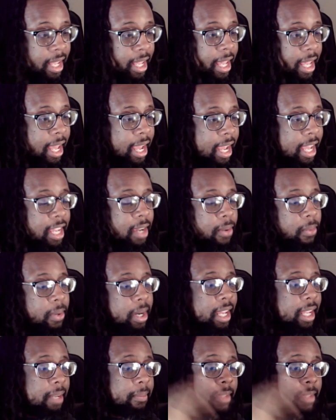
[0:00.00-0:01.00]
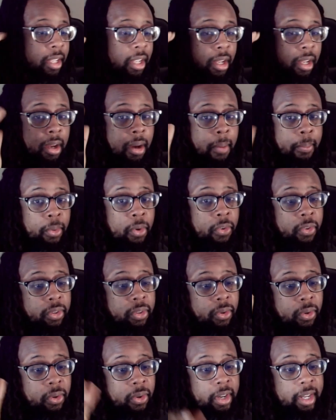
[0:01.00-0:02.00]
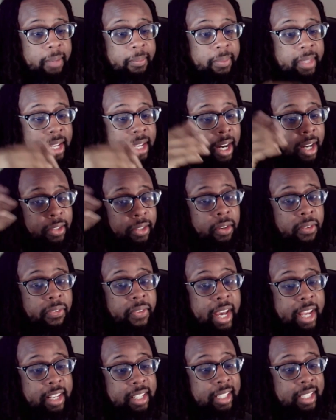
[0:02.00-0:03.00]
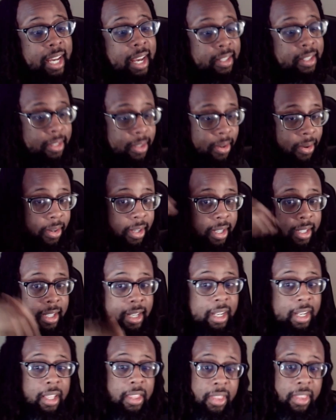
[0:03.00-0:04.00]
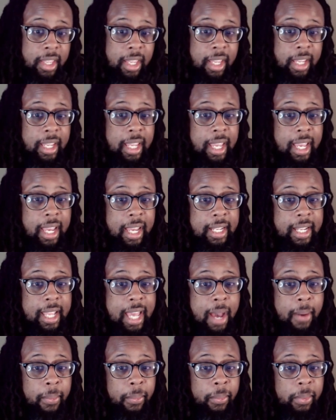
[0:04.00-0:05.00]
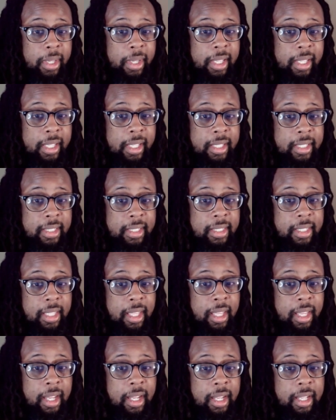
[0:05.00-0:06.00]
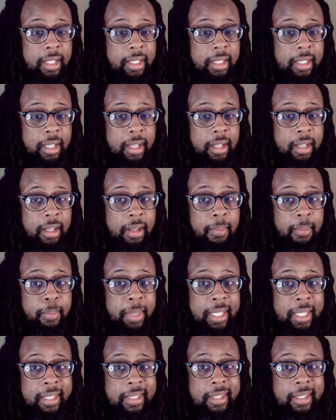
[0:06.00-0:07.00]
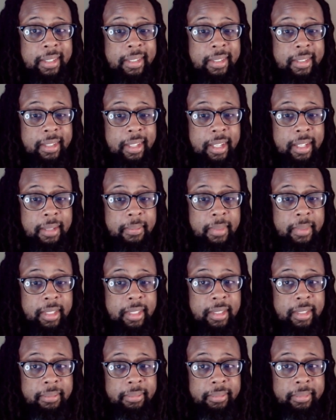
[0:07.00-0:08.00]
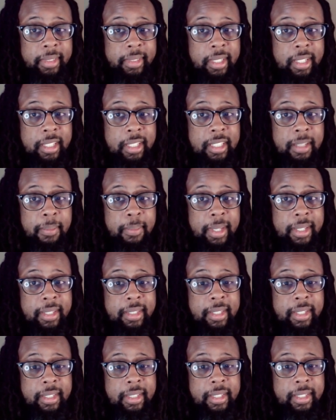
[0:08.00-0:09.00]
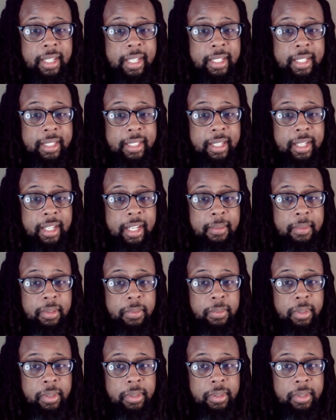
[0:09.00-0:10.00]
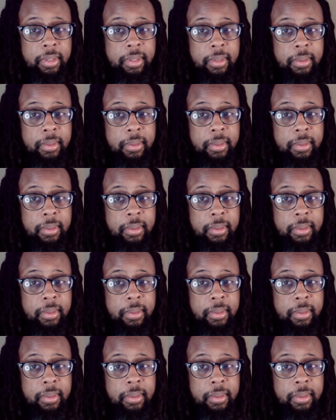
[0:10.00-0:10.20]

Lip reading: Anyway, moving on, a new faction got started and everything, and that was the BCC. The BCC at the time as well, too.